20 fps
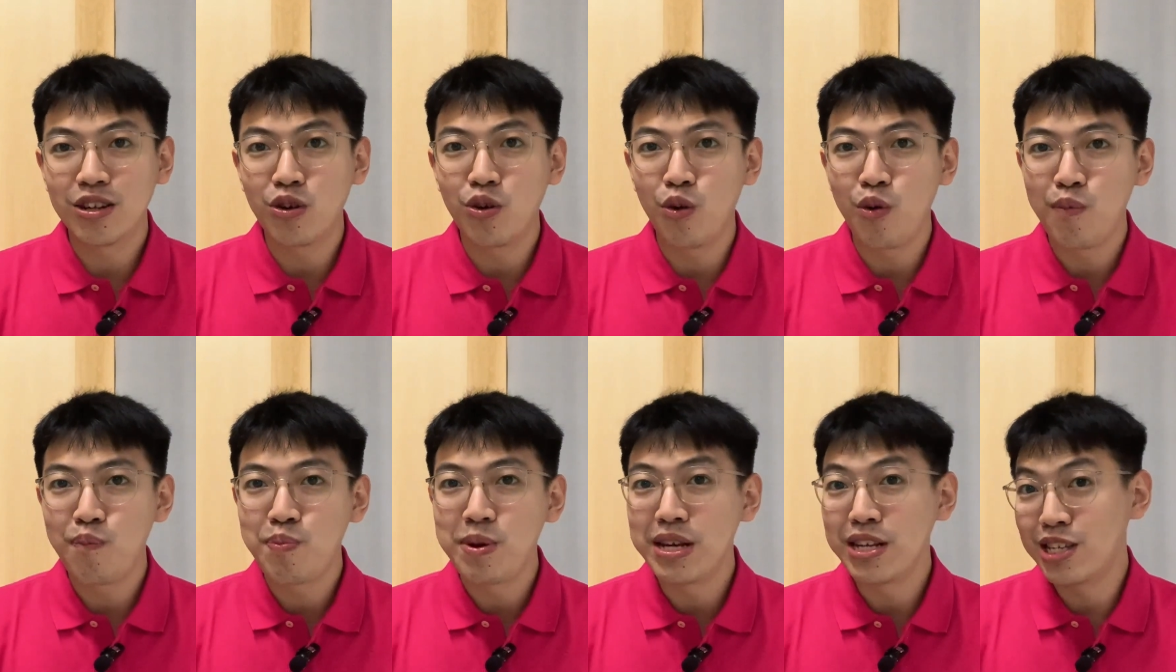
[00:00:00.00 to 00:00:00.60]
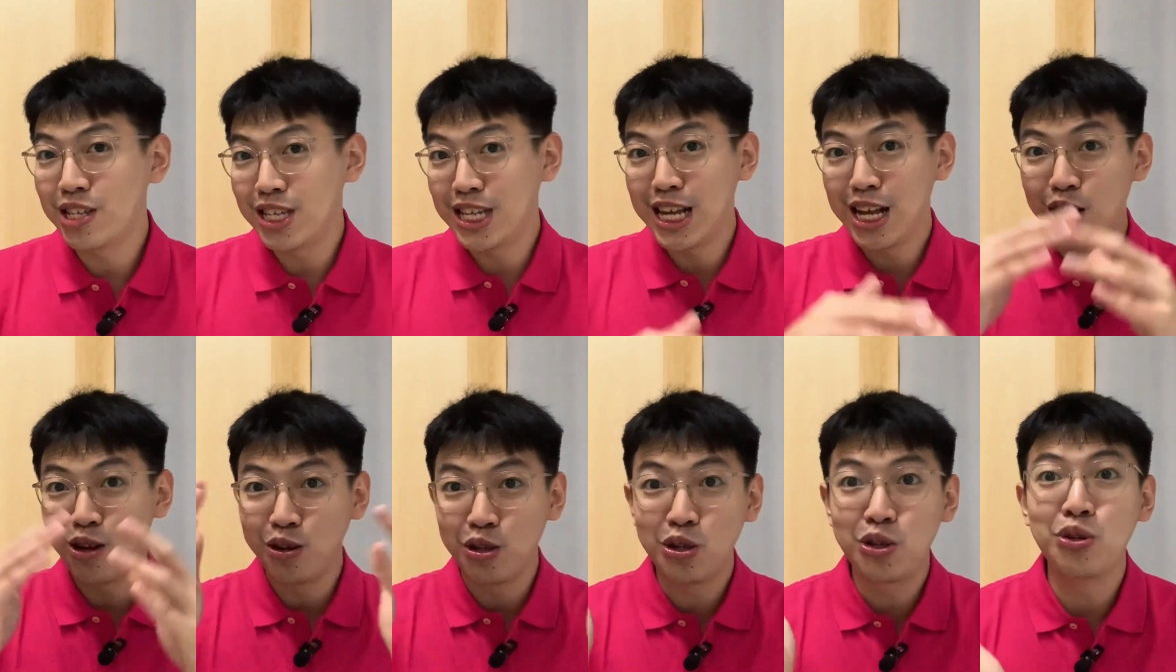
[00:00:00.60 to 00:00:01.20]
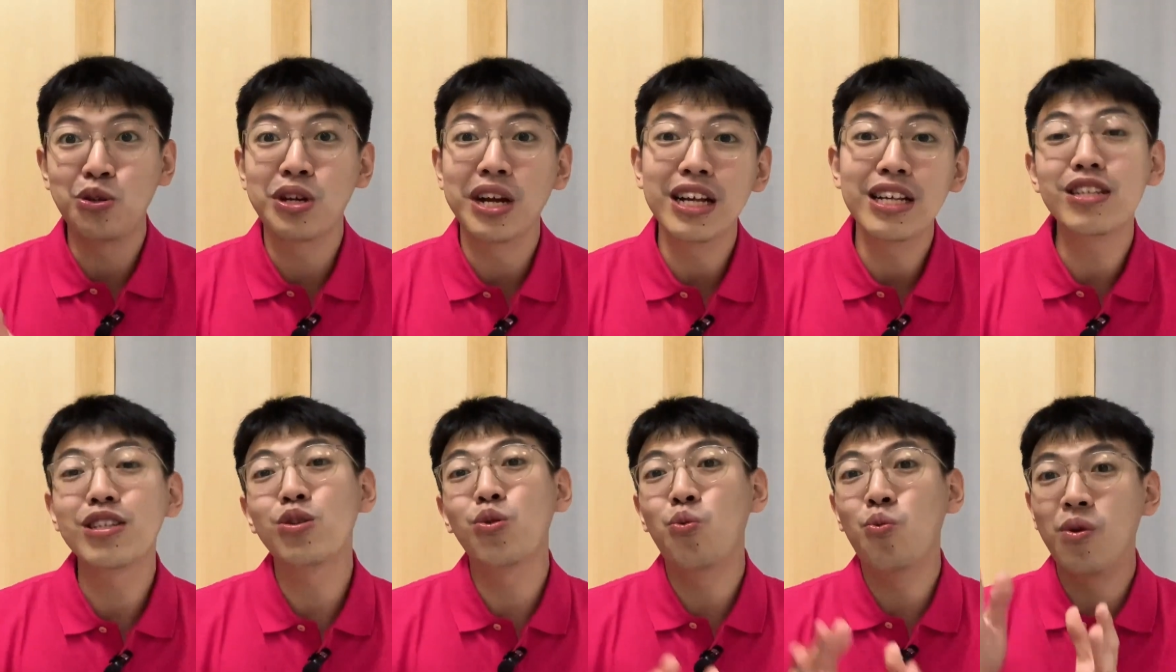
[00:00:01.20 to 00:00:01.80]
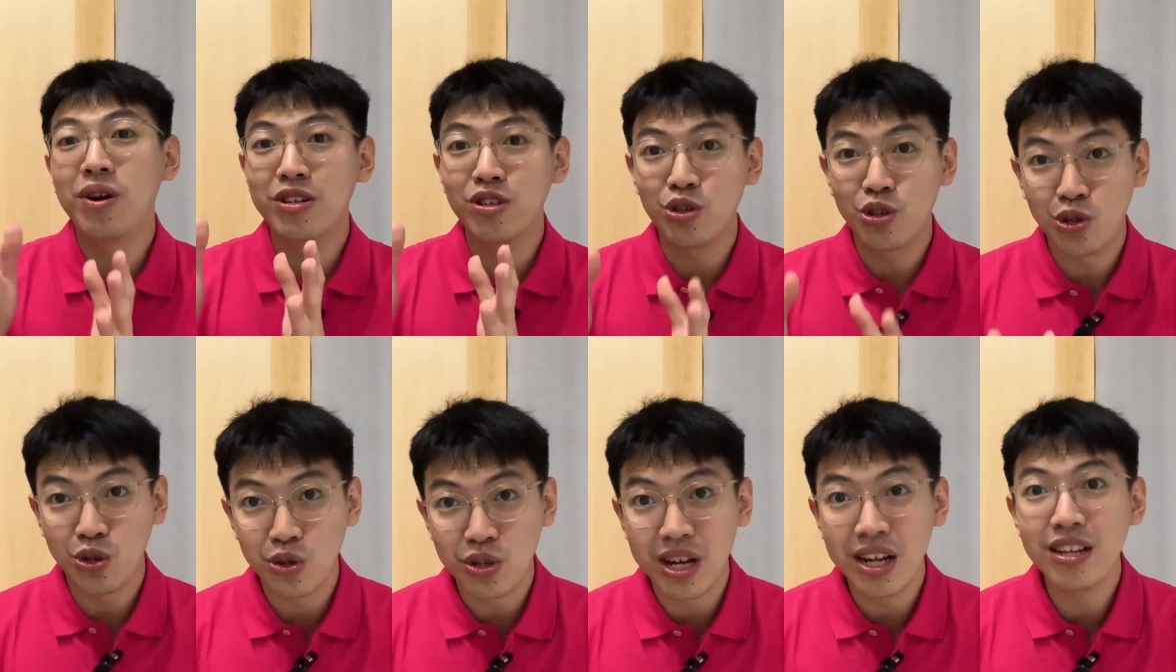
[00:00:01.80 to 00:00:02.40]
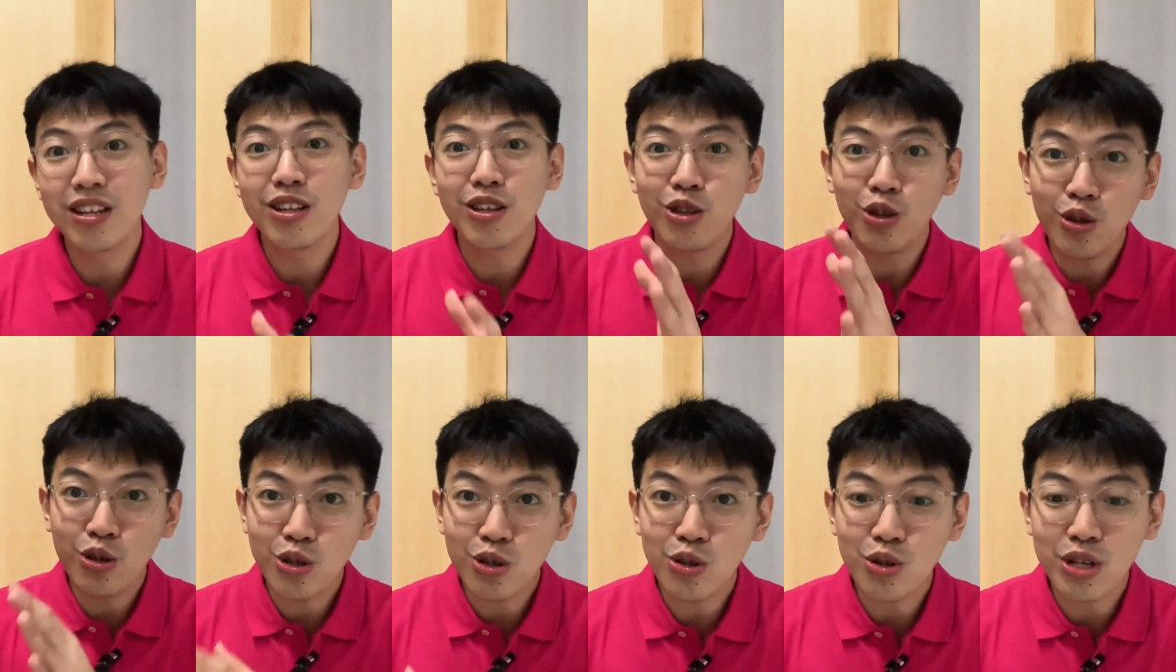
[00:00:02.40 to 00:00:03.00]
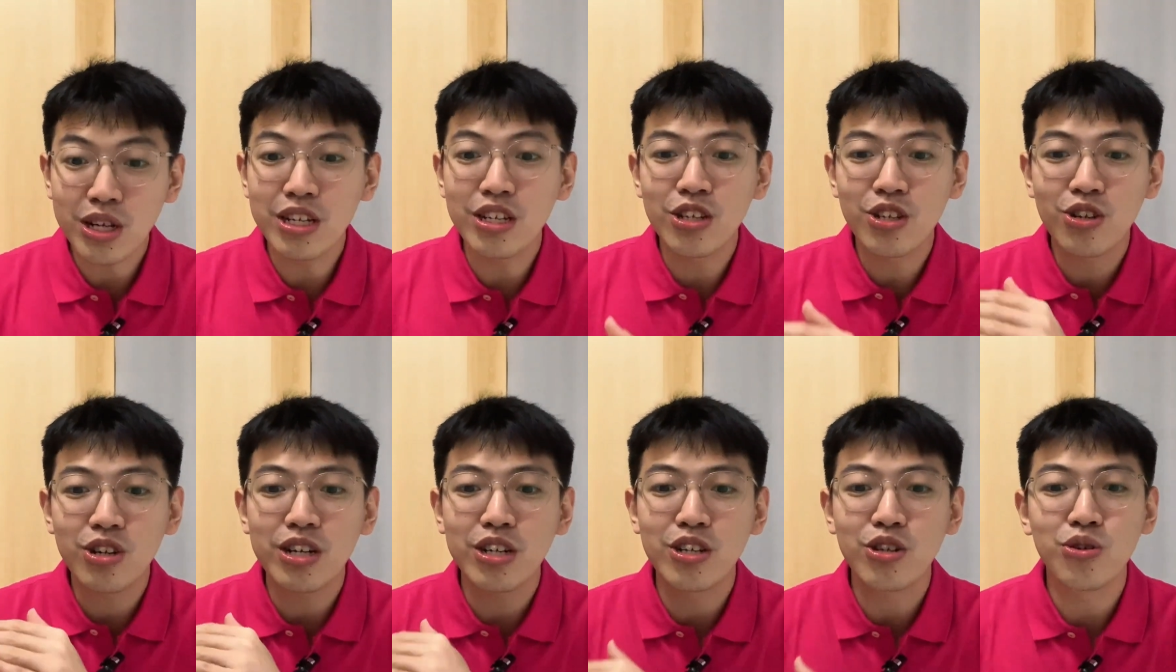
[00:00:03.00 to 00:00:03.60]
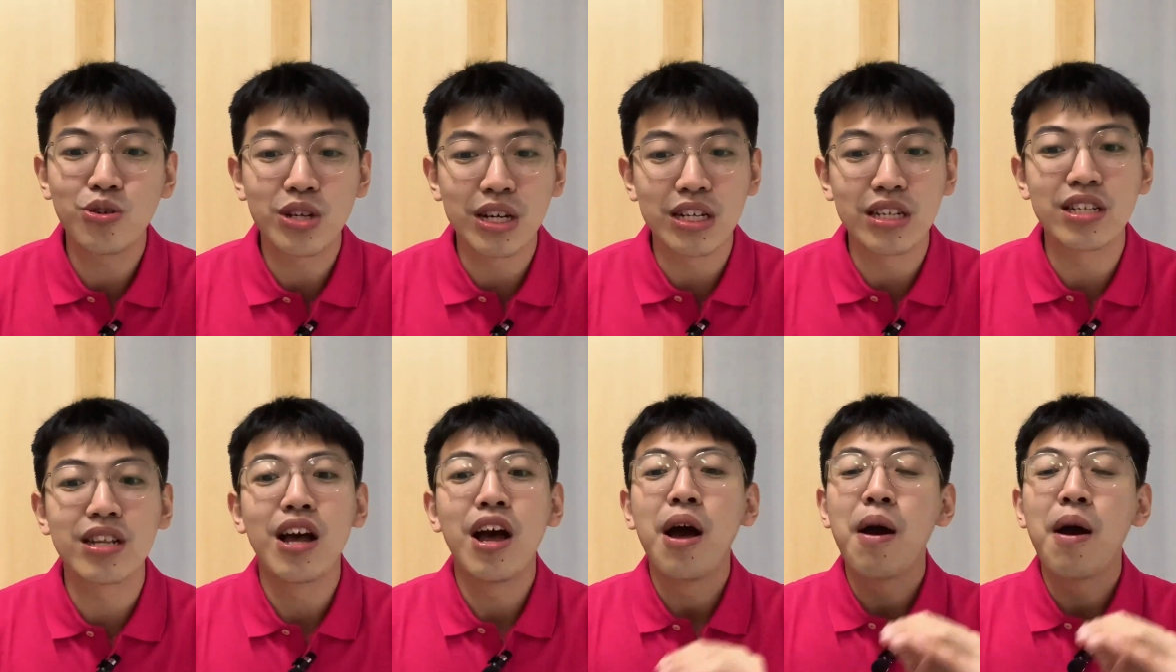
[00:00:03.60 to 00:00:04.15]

could be 0 students, 1 student, 2 students, 3 students,